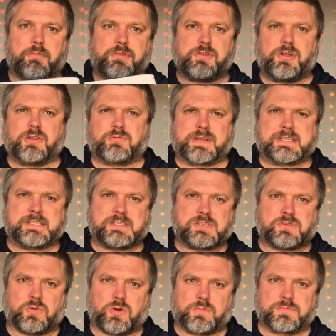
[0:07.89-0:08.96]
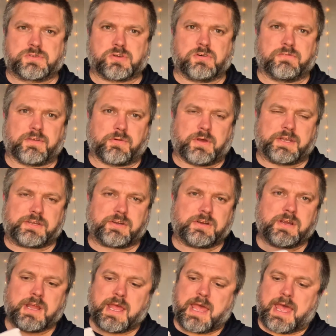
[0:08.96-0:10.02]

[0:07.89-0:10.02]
With all the recent storms over the winter,